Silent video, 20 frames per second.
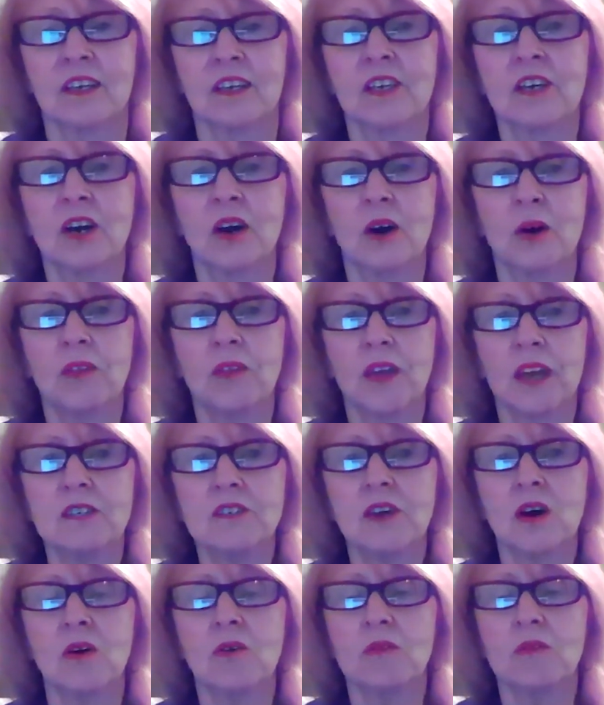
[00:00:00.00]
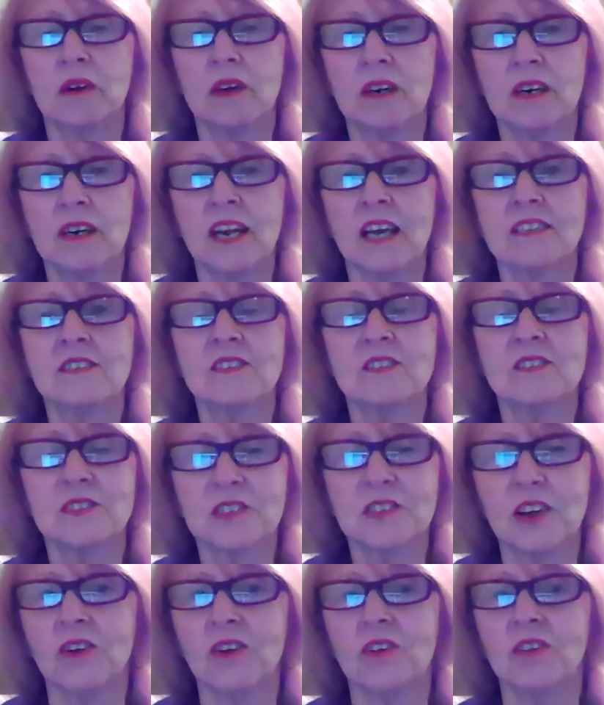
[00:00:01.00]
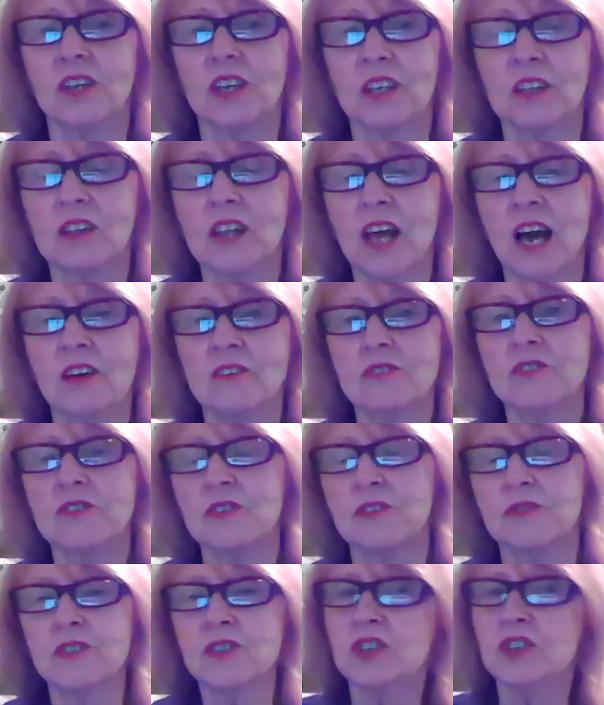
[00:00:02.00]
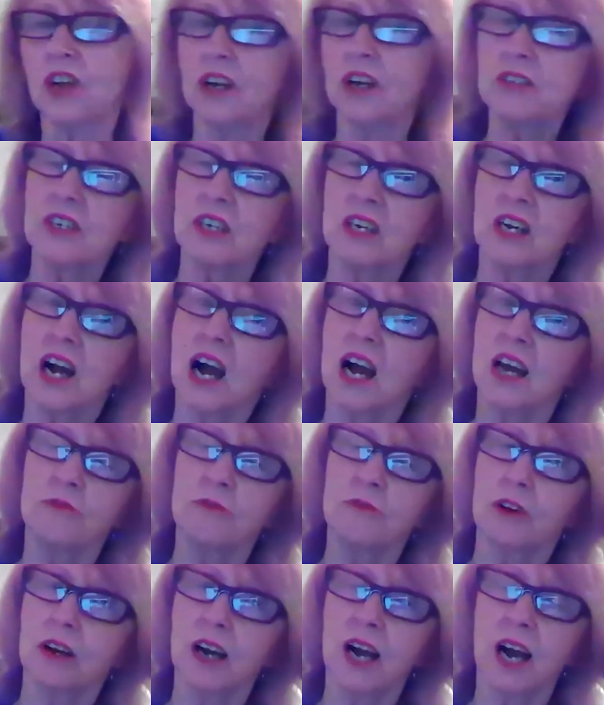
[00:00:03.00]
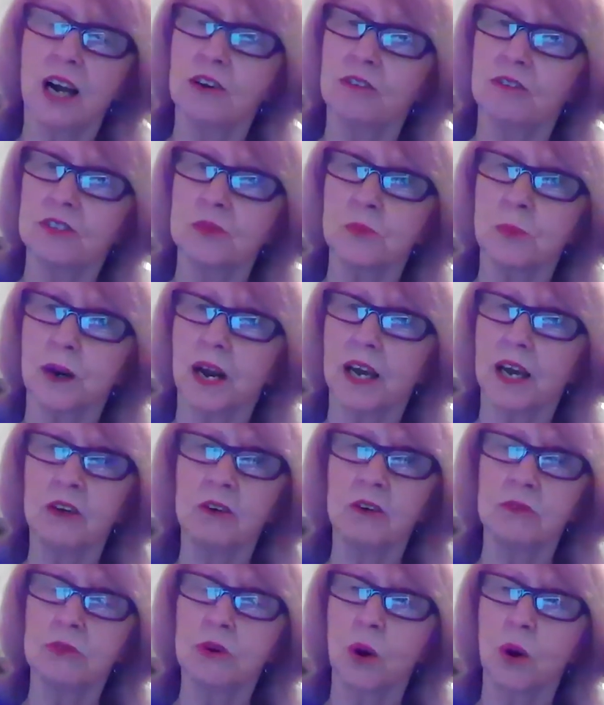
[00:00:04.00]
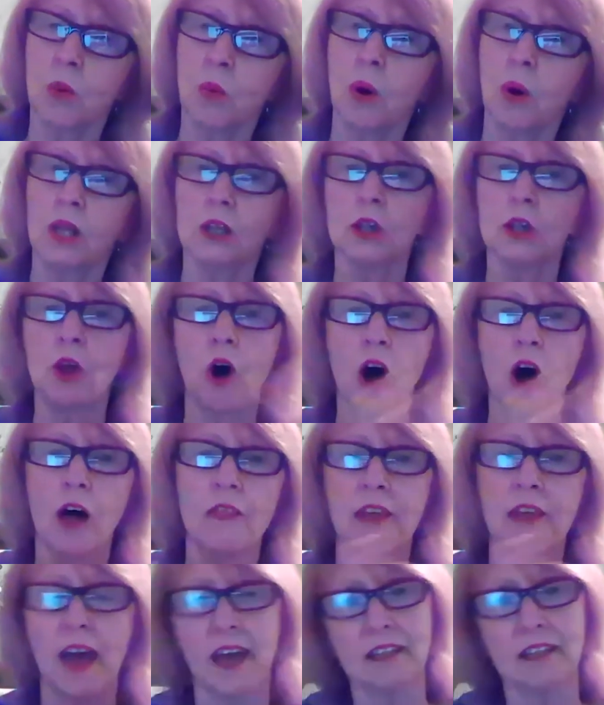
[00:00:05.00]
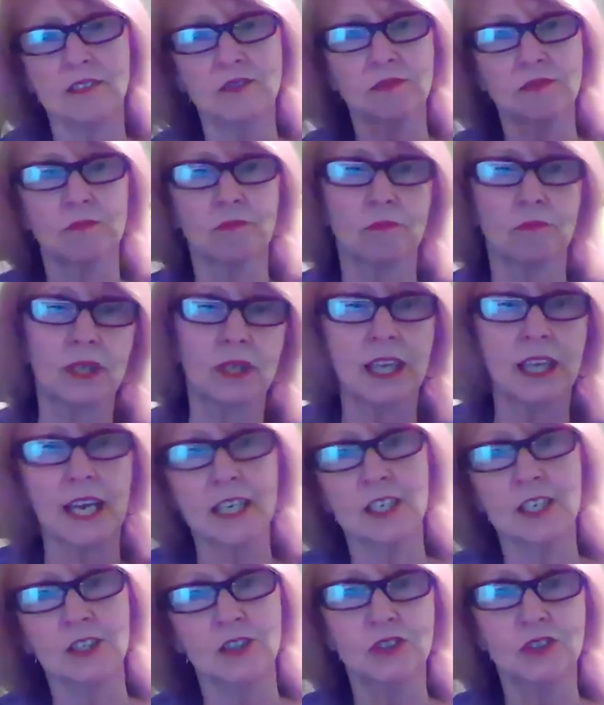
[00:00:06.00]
they don't necessarily allow service dogs in Congress, but I don't know what law that's related